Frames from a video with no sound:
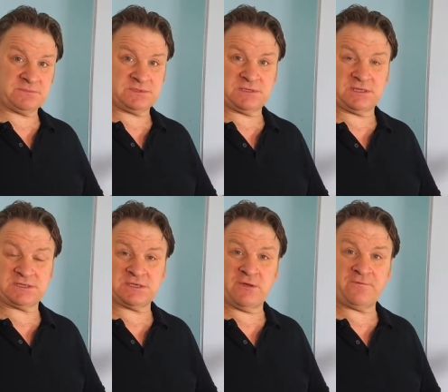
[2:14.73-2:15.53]
to the
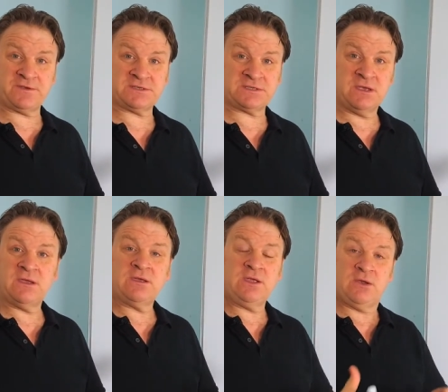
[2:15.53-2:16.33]
surface,
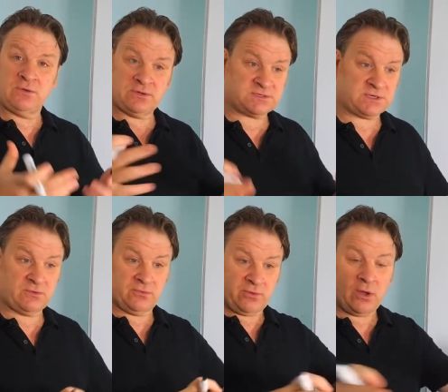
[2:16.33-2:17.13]
you know,
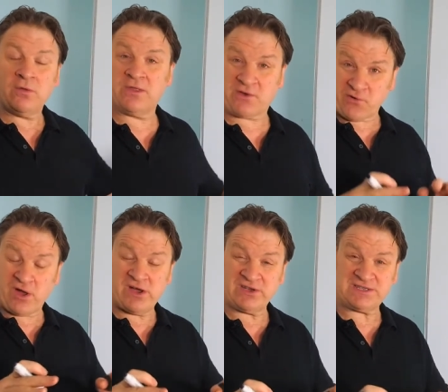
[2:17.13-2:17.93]
so on the
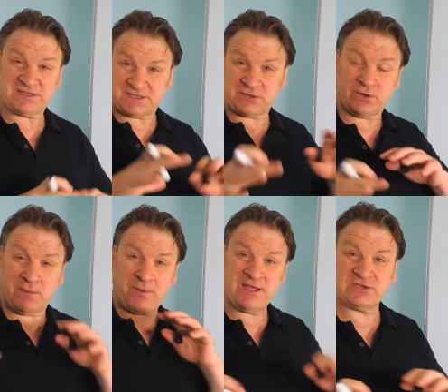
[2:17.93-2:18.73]
grass, there's soggy
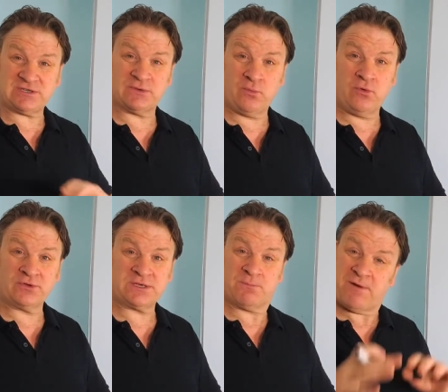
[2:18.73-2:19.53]
patches of
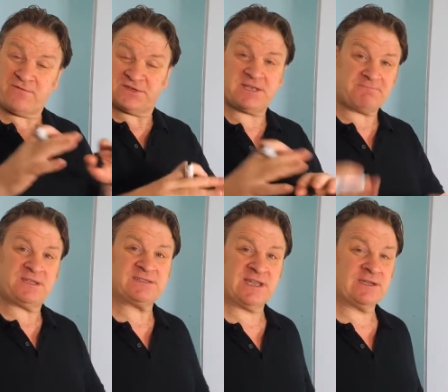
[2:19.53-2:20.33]
water above the
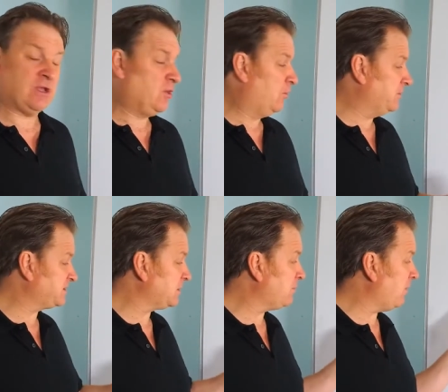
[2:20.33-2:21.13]
septic tank or the
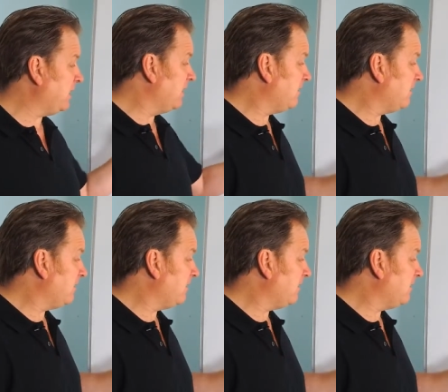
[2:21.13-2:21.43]
soakaway.